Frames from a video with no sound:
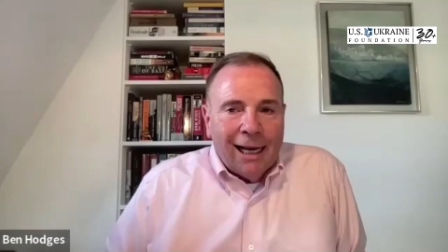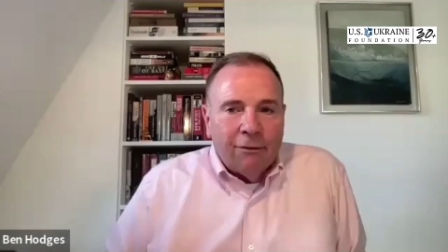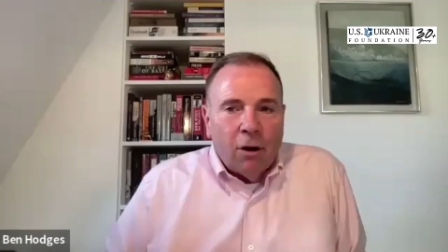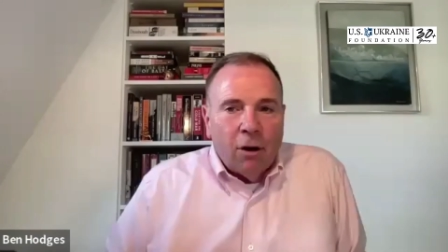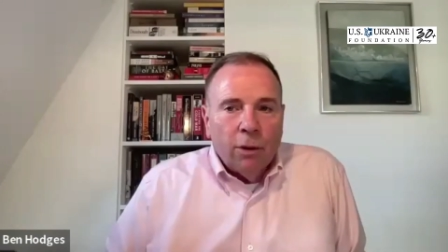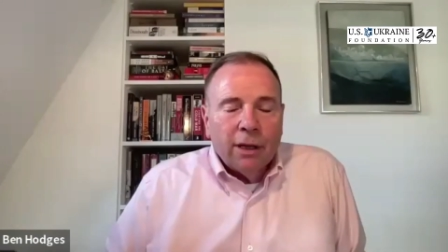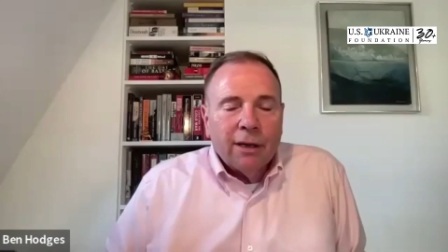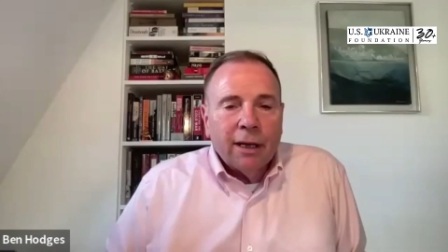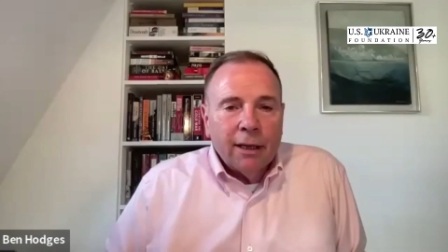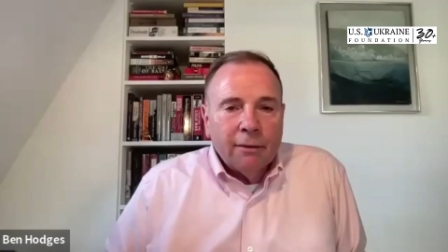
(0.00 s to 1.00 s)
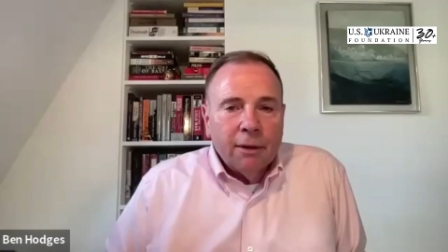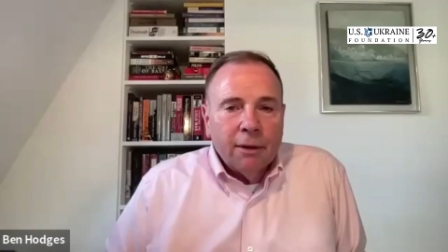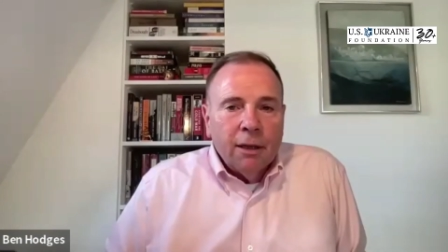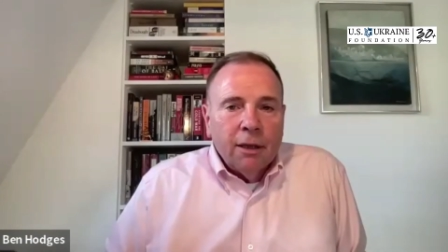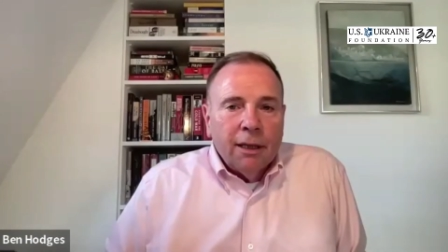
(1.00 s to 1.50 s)
I have always said
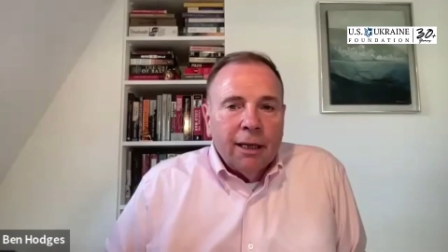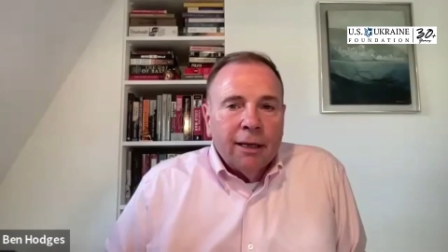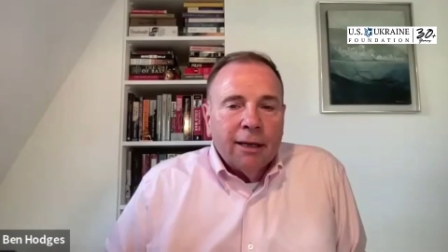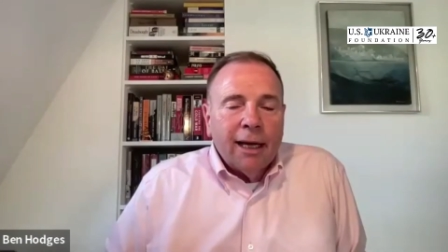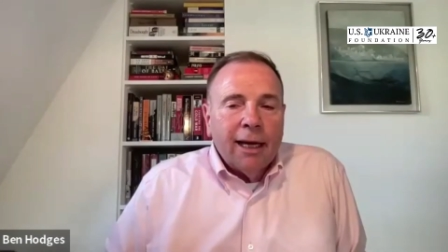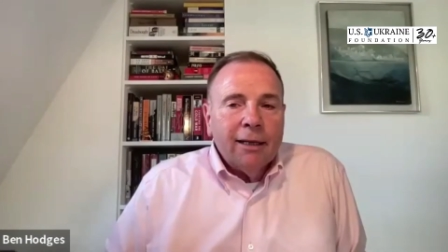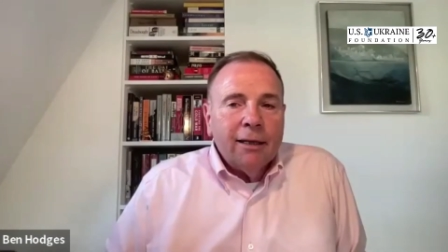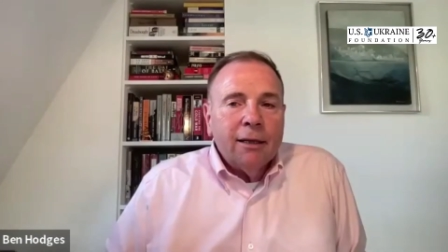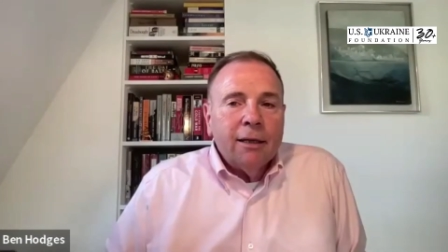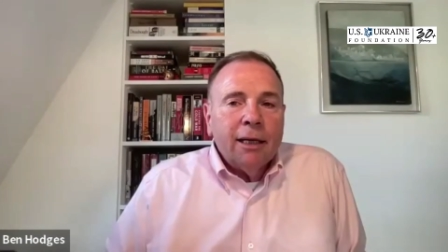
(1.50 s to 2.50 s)
is that